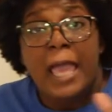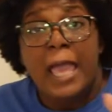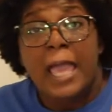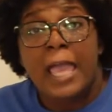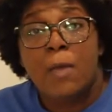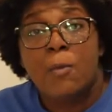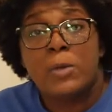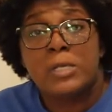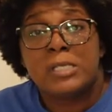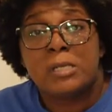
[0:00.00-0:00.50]

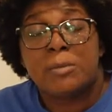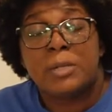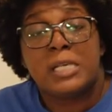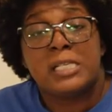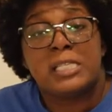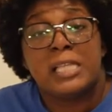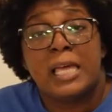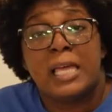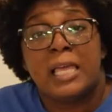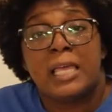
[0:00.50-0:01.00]
He went
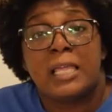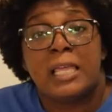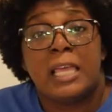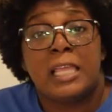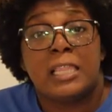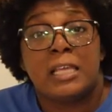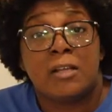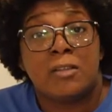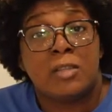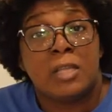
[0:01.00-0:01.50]
someplace they
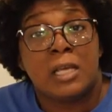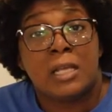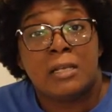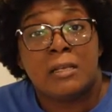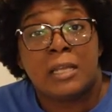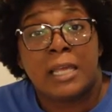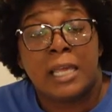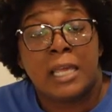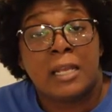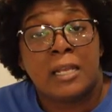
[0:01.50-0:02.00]
he thought that
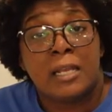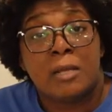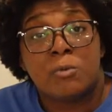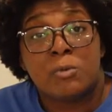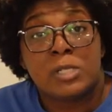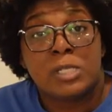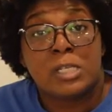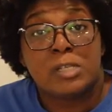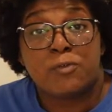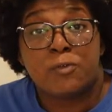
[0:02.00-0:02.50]
Dane and them
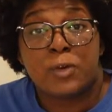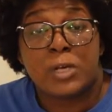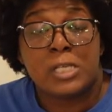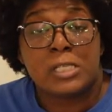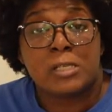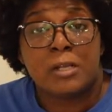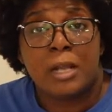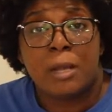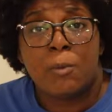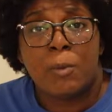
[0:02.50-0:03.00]
was his friend.
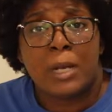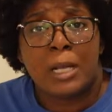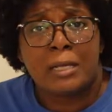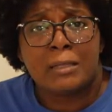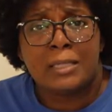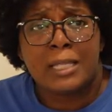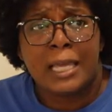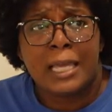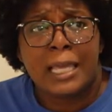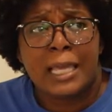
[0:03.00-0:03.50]
So they went
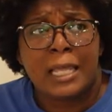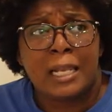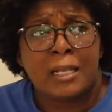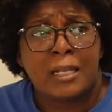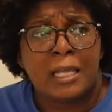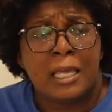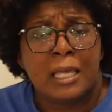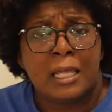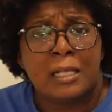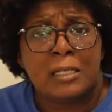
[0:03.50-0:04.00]
out there
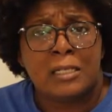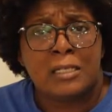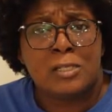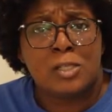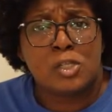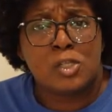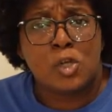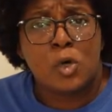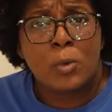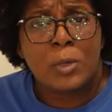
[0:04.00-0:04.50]
and and
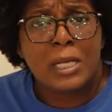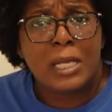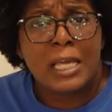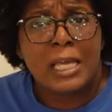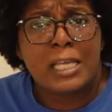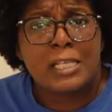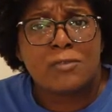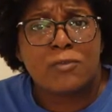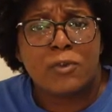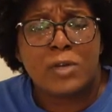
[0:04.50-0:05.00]
two of
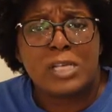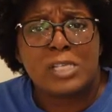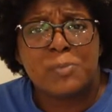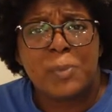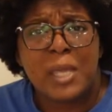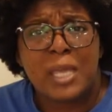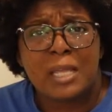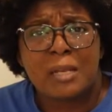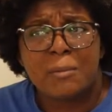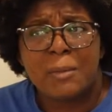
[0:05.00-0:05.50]
Dane's friends
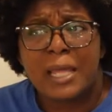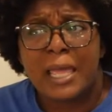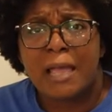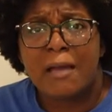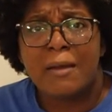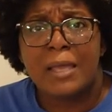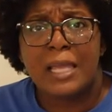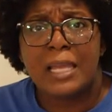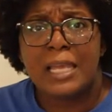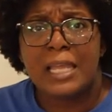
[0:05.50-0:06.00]
pinned him
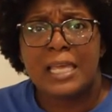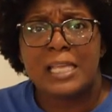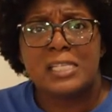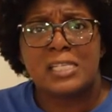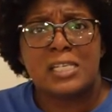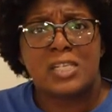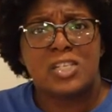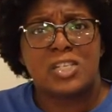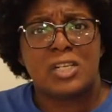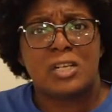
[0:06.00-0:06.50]
down and Dane
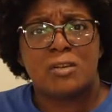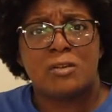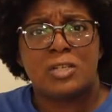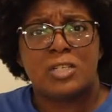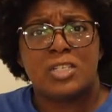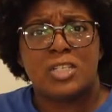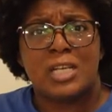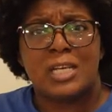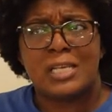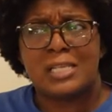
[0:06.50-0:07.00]
took a shit on
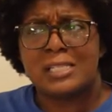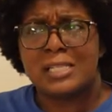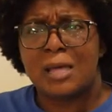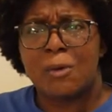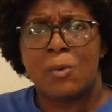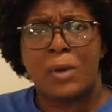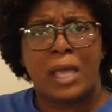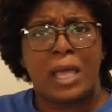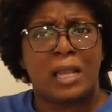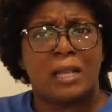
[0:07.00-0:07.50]
his chest. Like
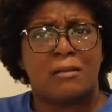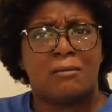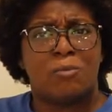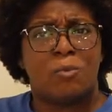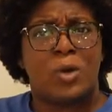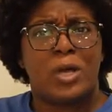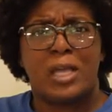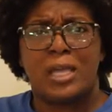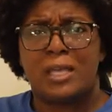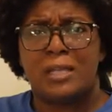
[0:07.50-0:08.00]
what kind of
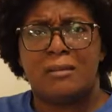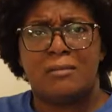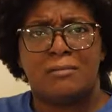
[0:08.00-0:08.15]
what?